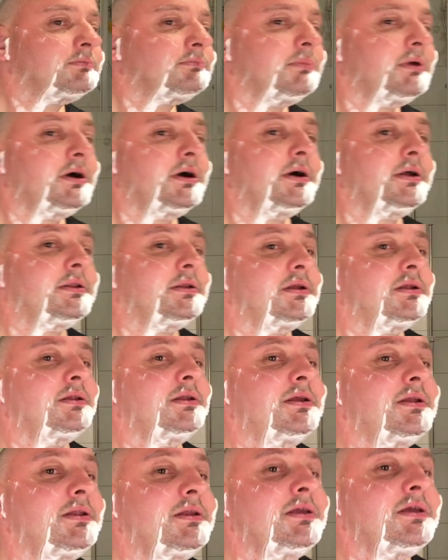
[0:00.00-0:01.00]
But I
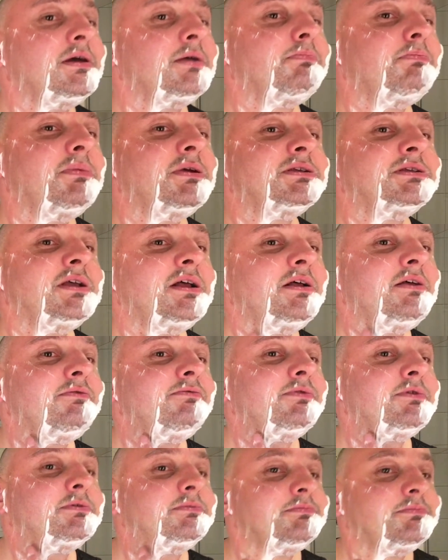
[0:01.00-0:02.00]
did cut
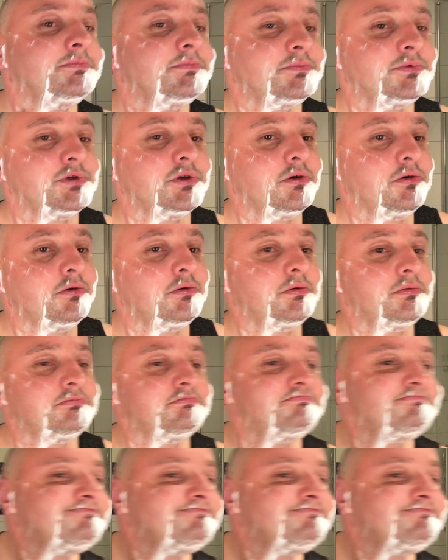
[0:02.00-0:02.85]
myself, so